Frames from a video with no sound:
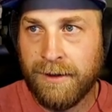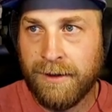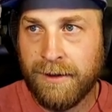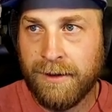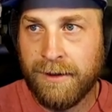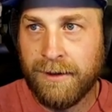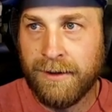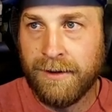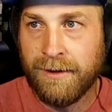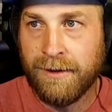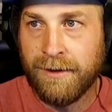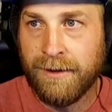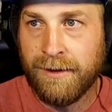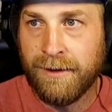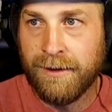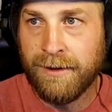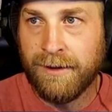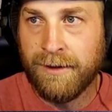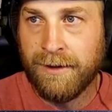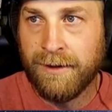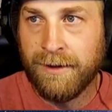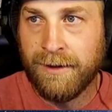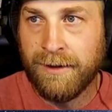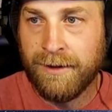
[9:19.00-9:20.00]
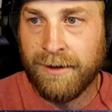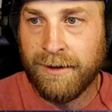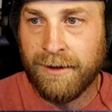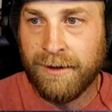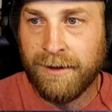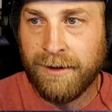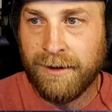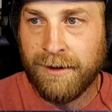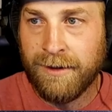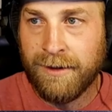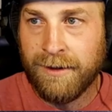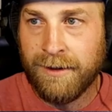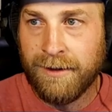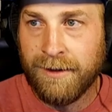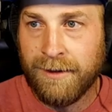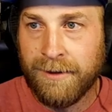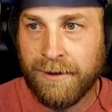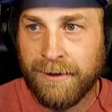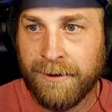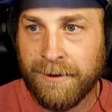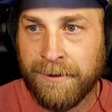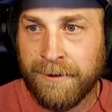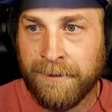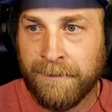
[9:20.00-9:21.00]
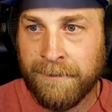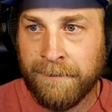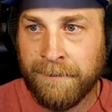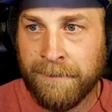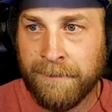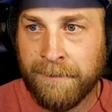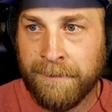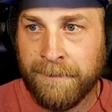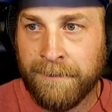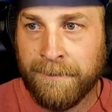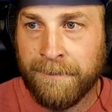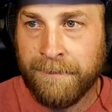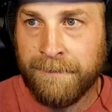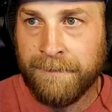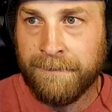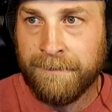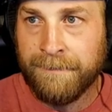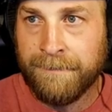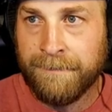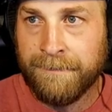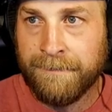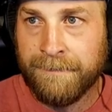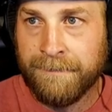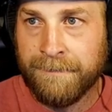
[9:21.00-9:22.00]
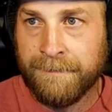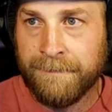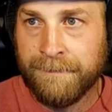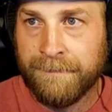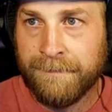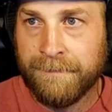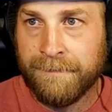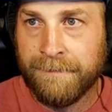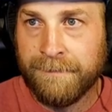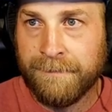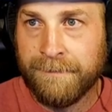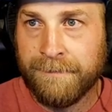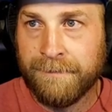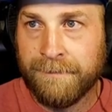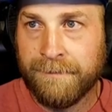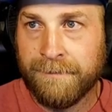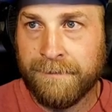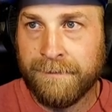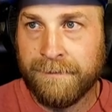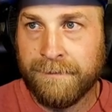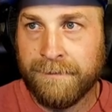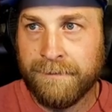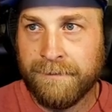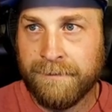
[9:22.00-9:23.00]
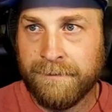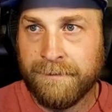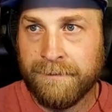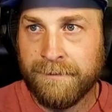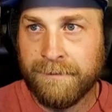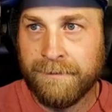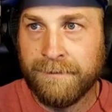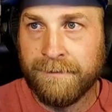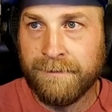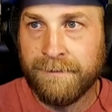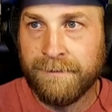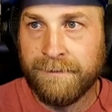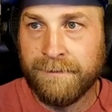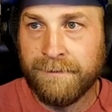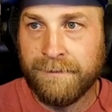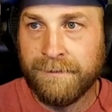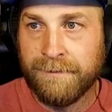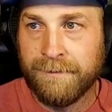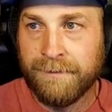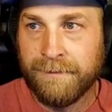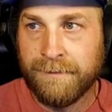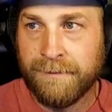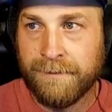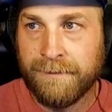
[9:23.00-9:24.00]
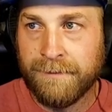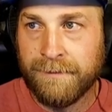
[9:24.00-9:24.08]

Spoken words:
No words are spoken by the person on screen.